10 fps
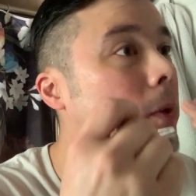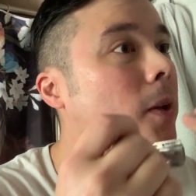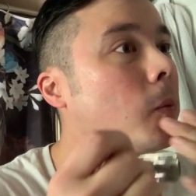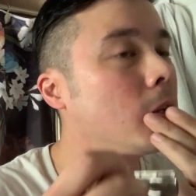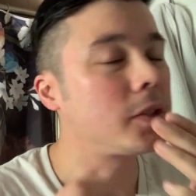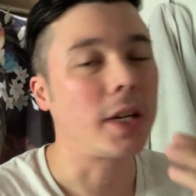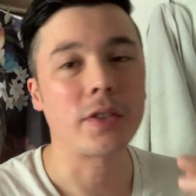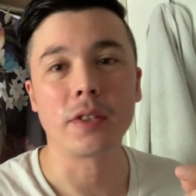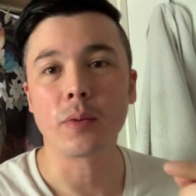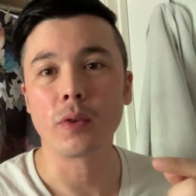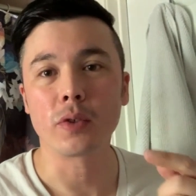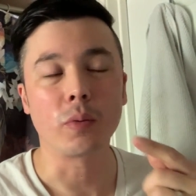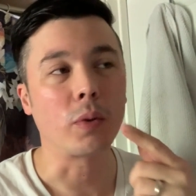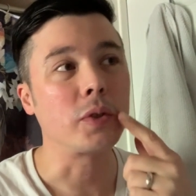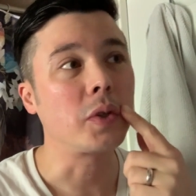on that watch actually looks
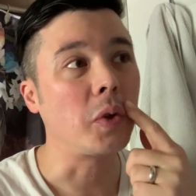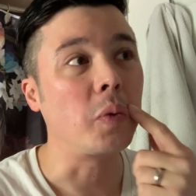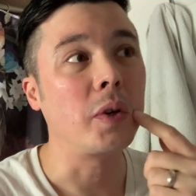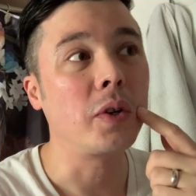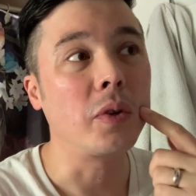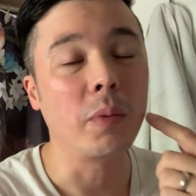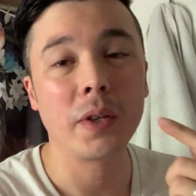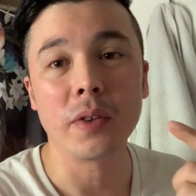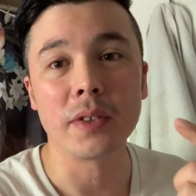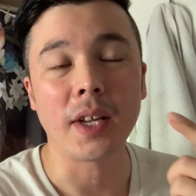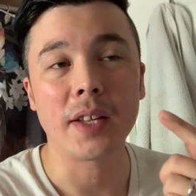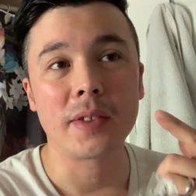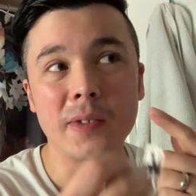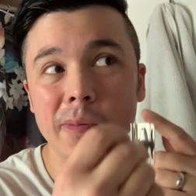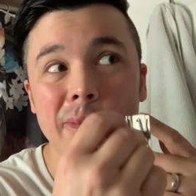worse than the window. The window's
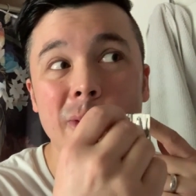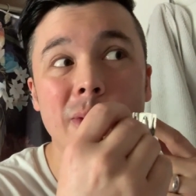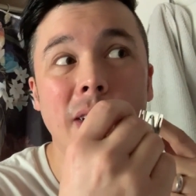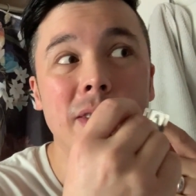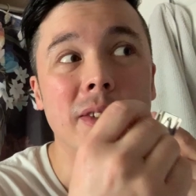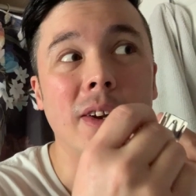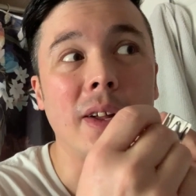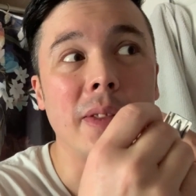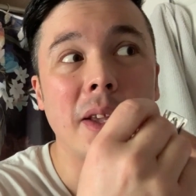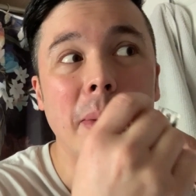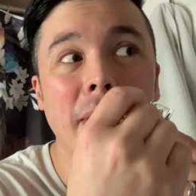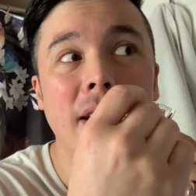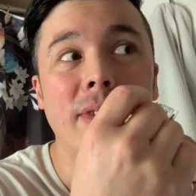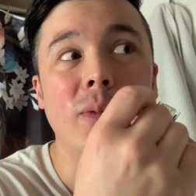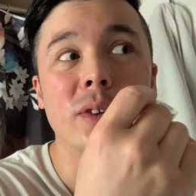not scratched at all. I think it might
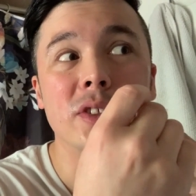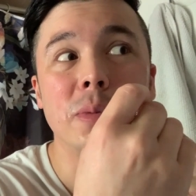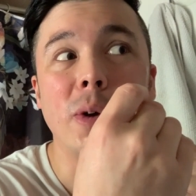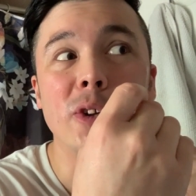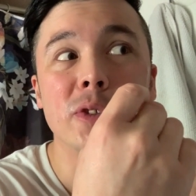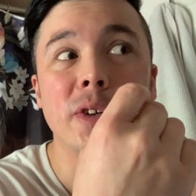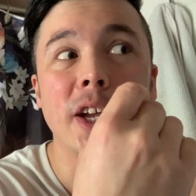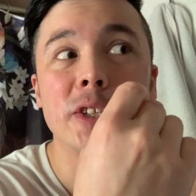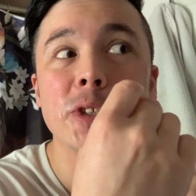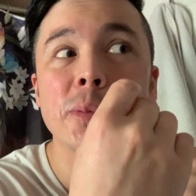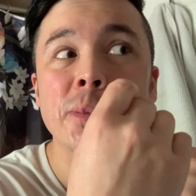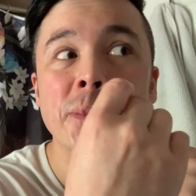have one small scratch.